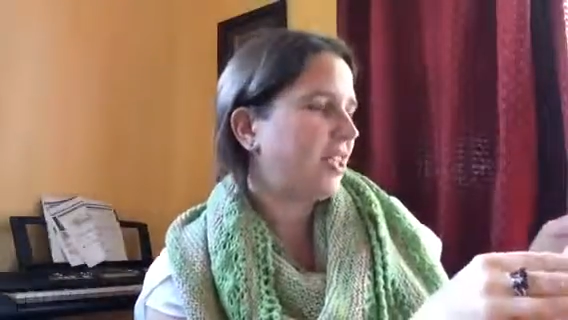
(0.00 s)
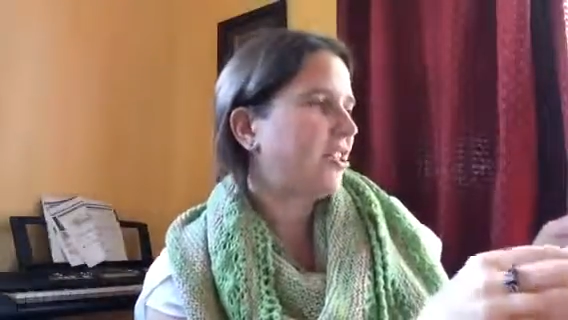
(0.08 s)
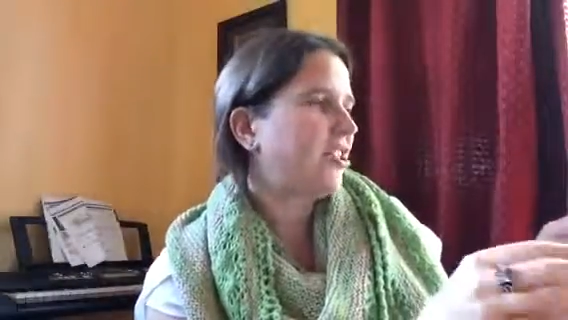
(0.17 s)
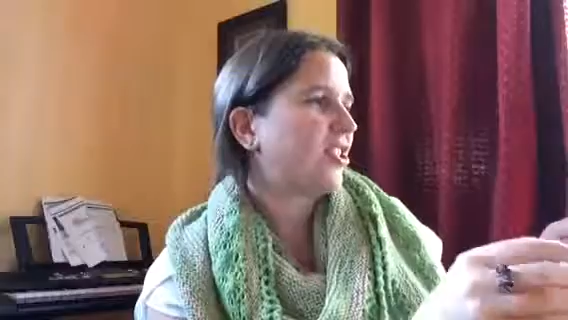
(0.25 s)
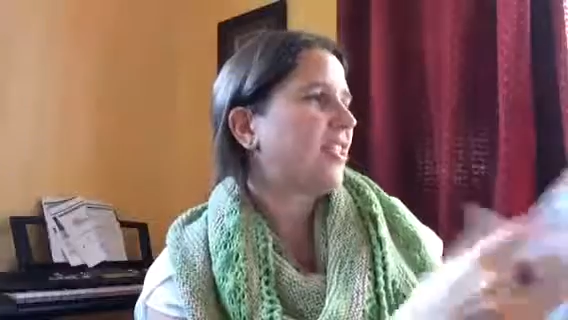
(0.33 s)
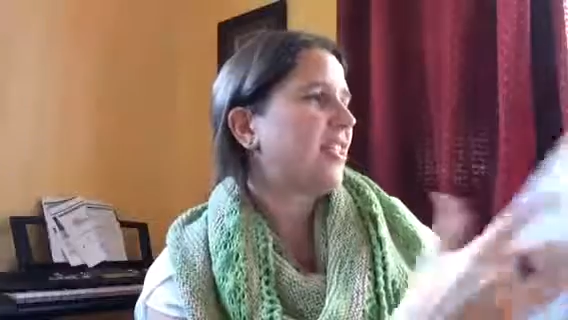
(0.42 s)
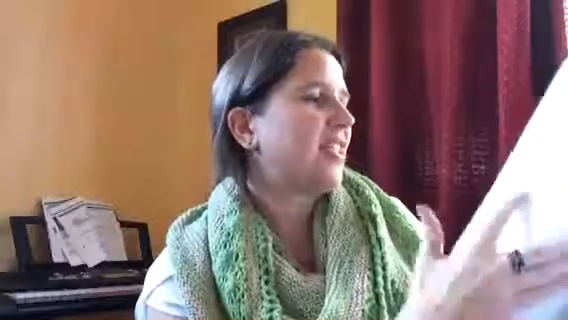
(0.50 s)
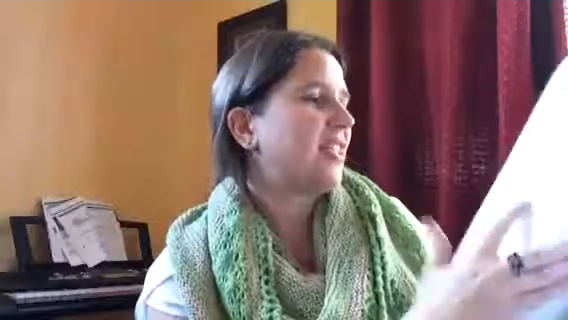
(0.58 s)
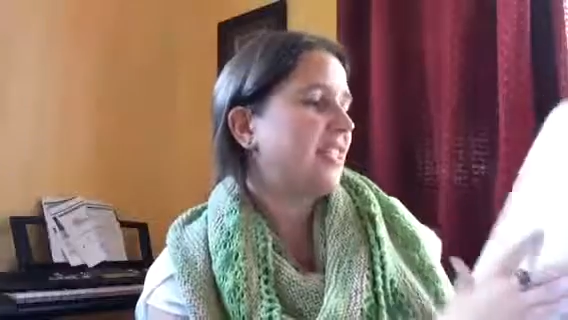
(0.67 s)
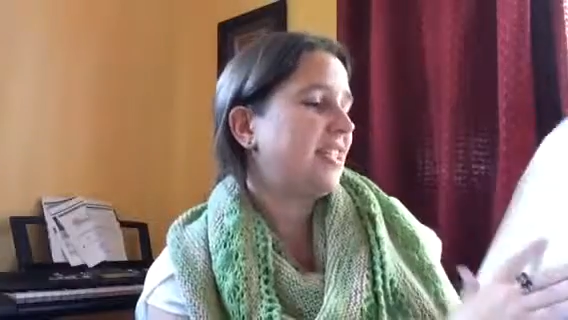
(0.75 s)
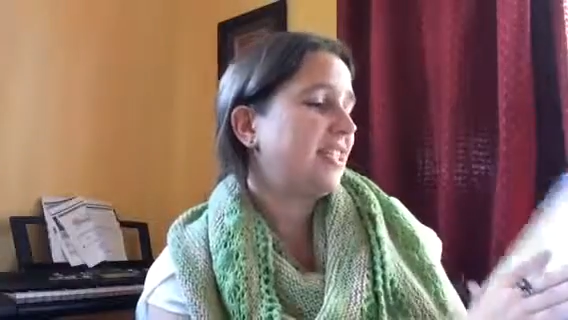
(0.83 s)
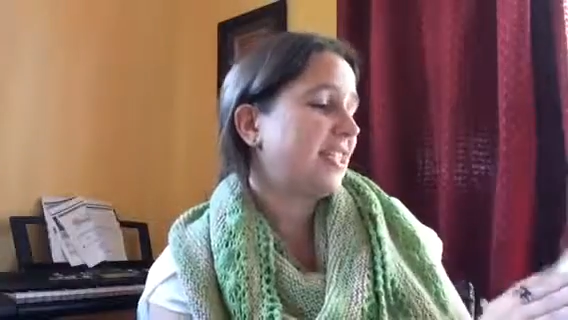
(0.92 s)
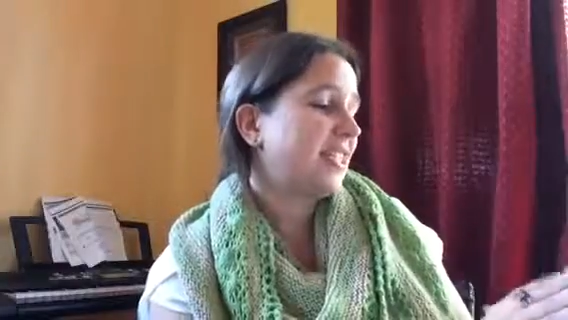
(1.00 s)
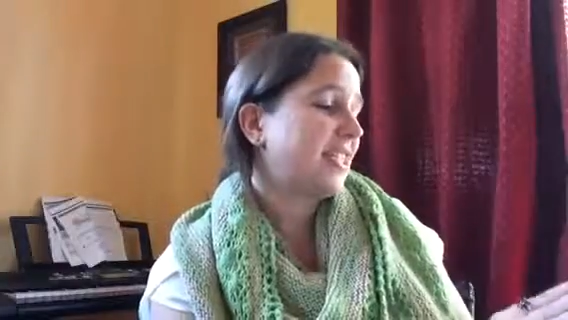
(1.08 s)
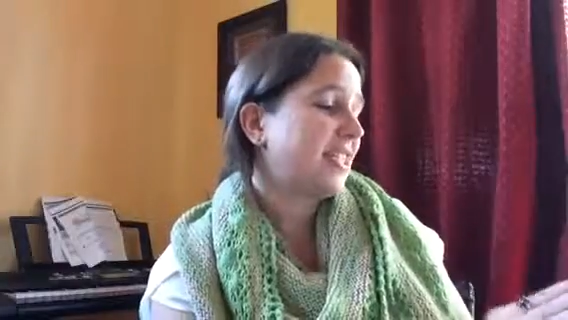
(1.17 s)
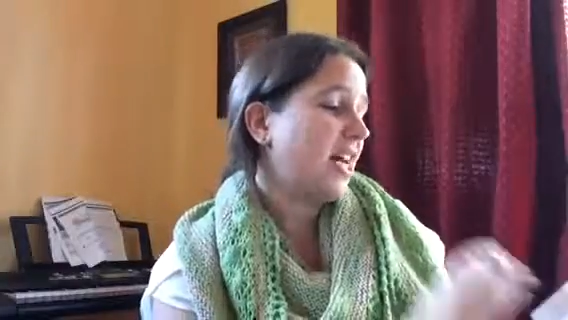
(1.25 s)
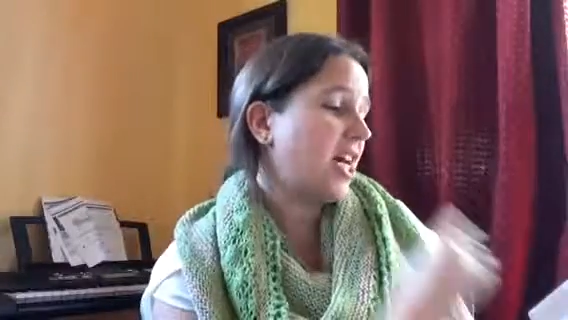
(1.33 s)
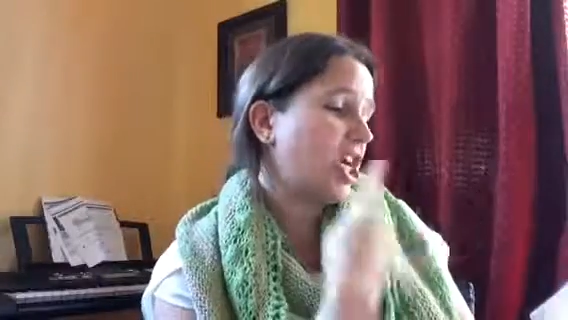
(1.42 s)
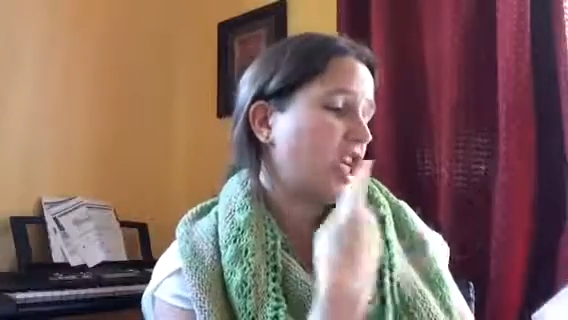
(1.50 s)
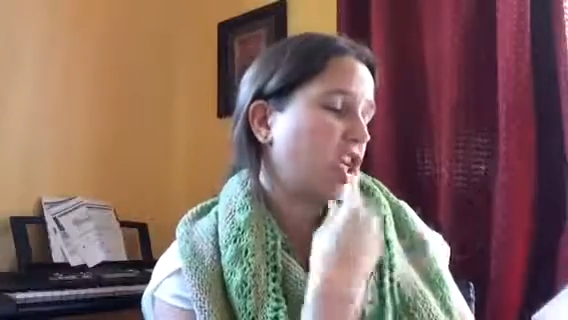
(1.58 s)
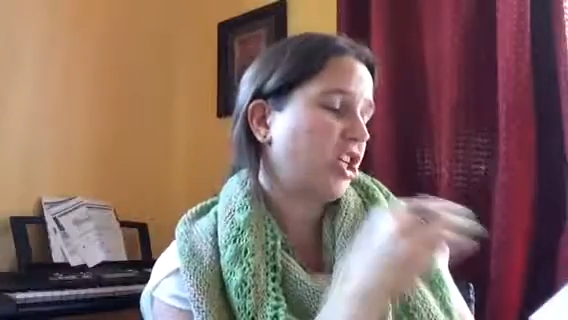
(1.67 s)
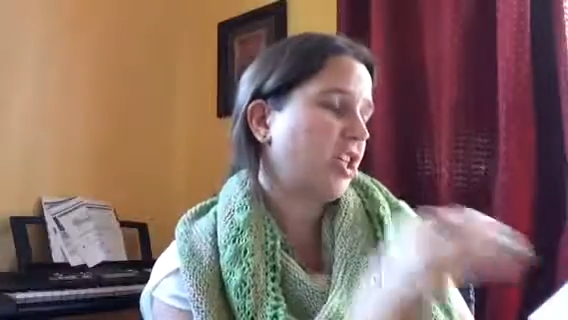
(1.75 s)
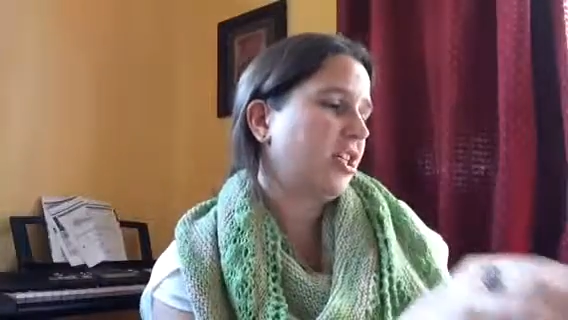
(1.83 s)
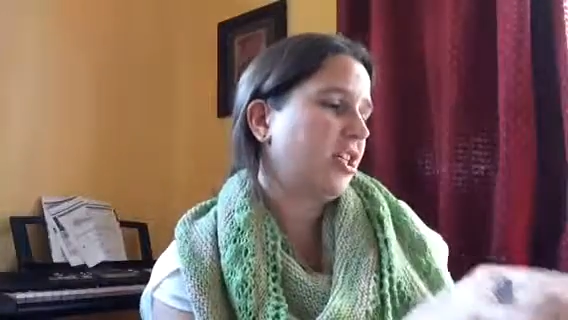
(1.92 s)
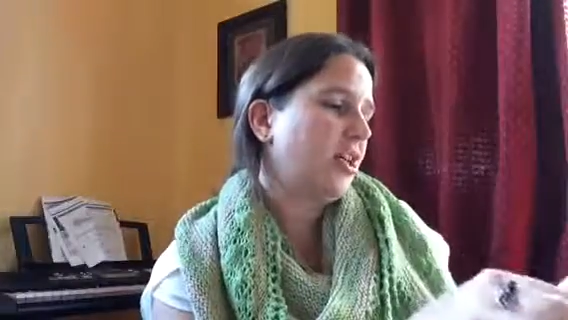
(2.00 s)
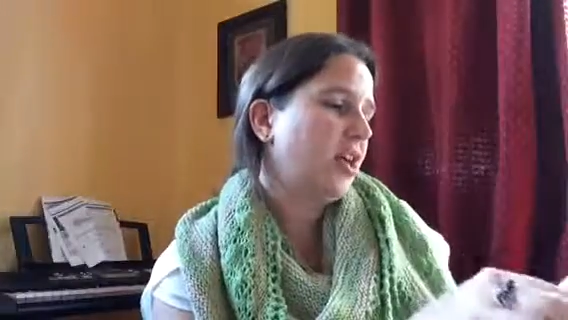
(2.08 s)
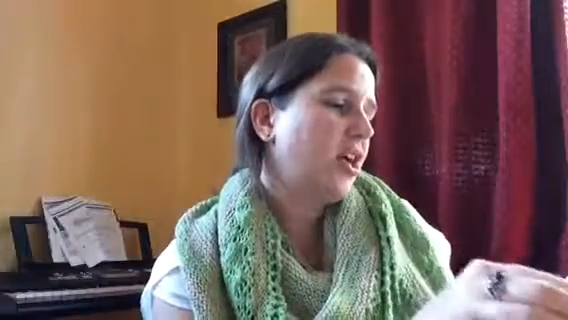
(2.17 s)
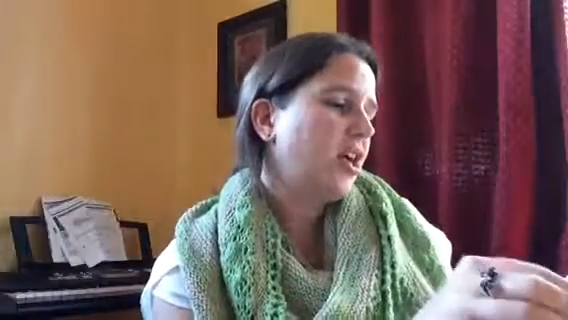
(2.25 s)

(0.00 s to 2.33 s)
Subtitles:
It's just that the designer,